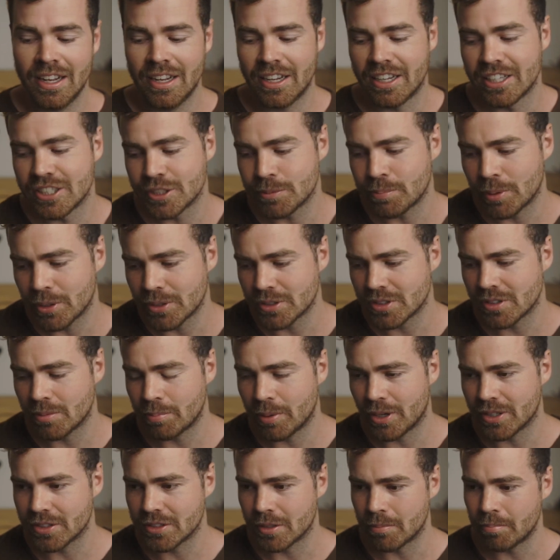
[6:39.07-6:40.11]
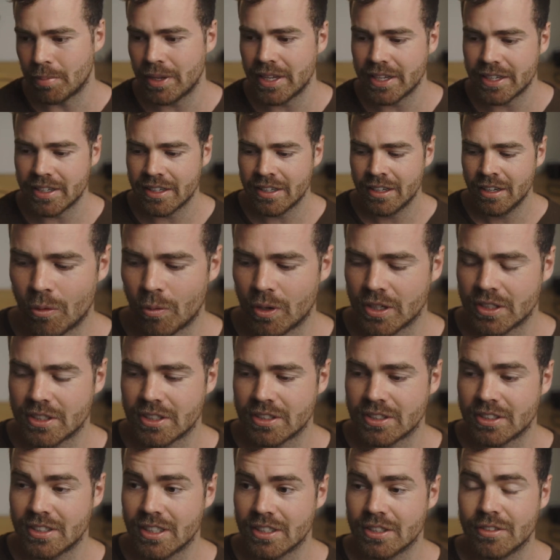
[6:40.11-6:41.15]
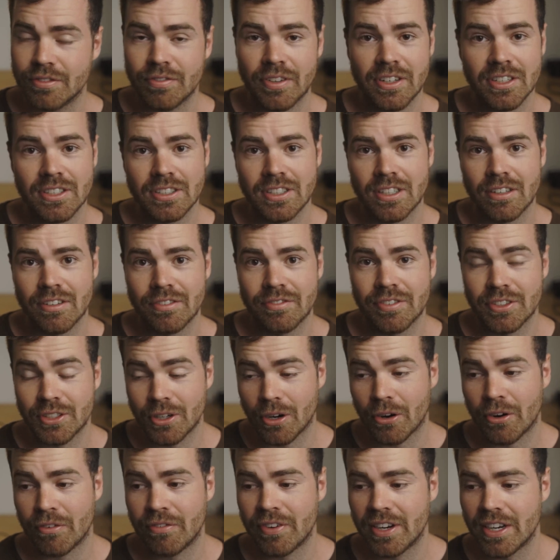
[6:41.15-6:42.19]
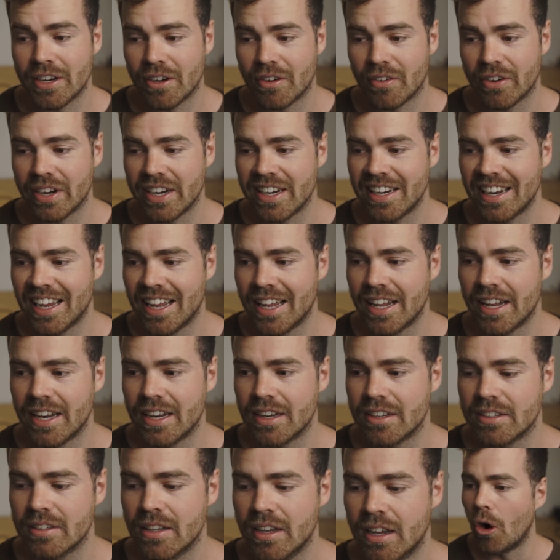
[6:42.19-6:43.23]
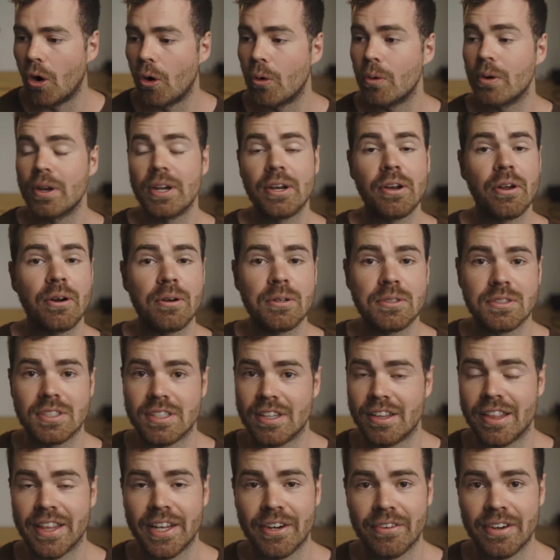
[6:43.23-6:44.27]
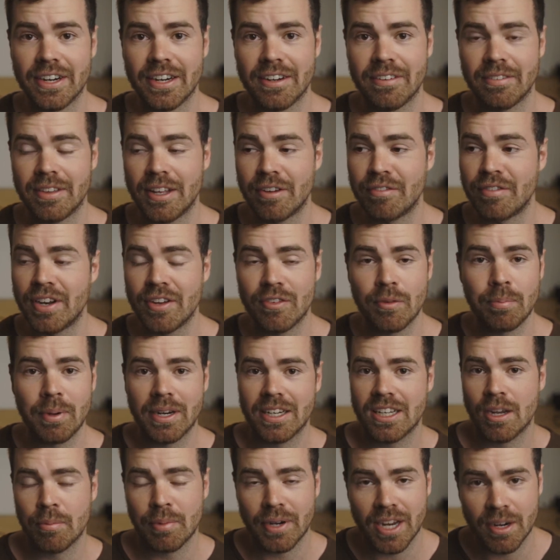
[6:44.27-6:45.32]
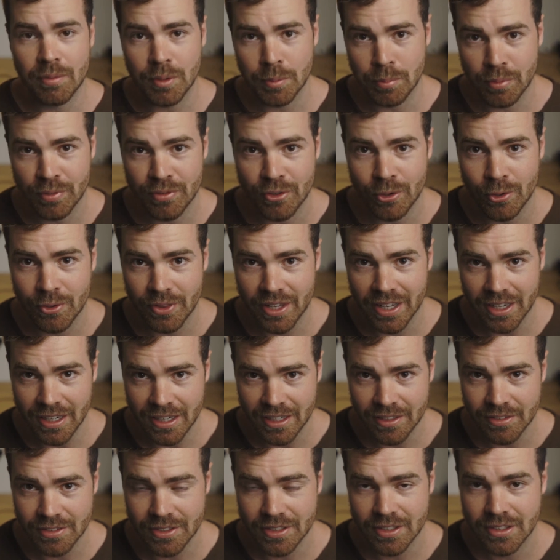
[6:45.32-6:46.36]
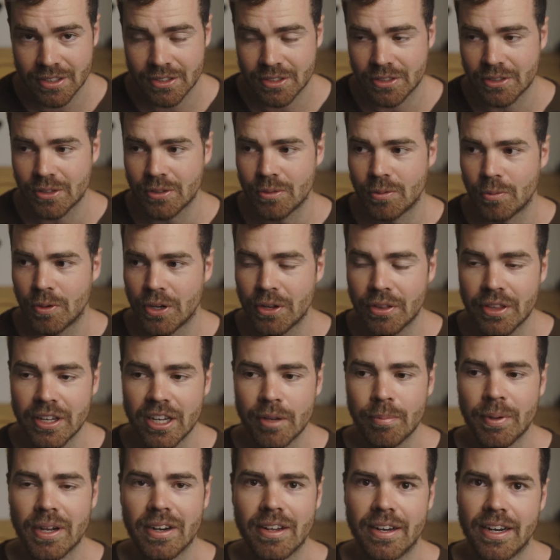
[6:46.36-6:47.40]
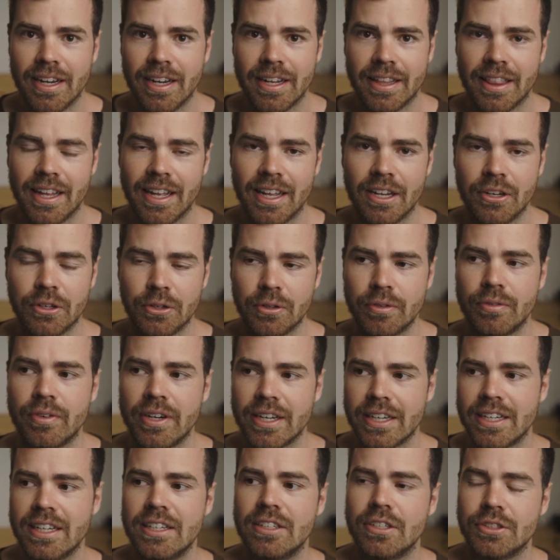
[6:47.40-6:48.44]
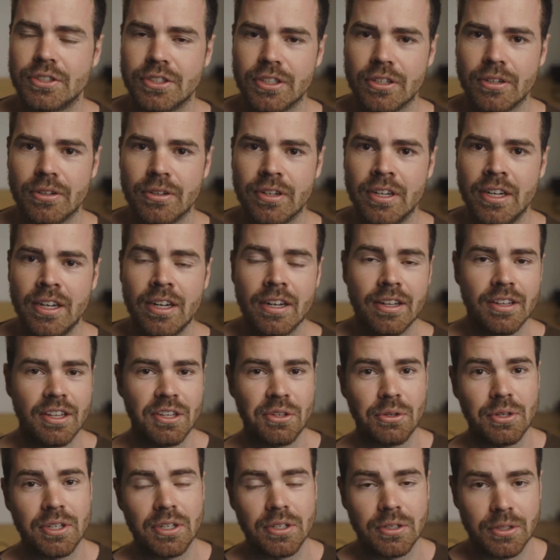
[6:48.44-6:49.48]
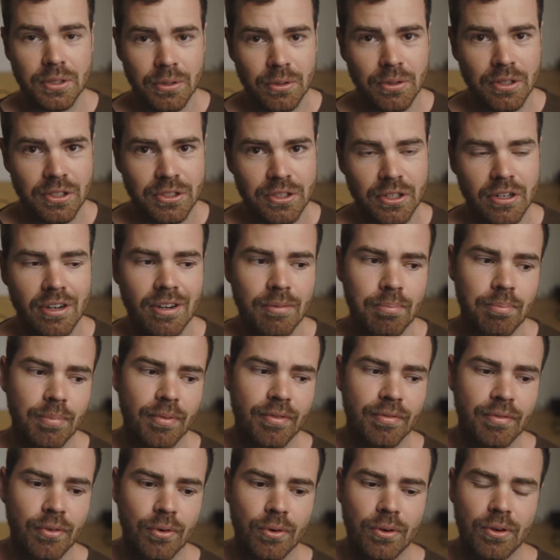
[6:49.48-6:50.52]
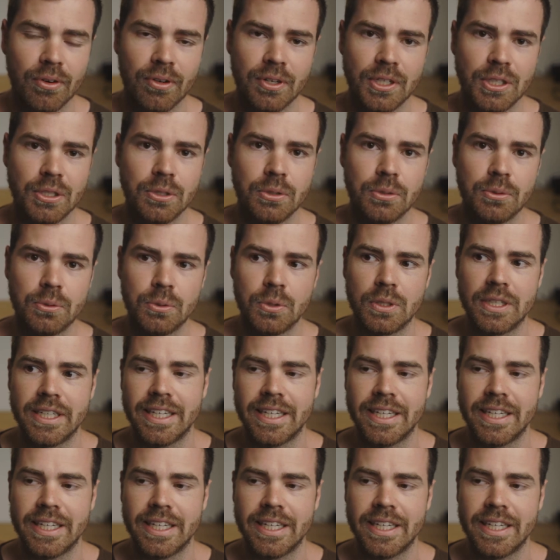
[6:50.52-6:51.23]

as opposed to person B, which has just finished a photography degree and only knows the theory. They've never picked up a camera before in their lives. So when you think about it like that, you really need to show that you can do the job before you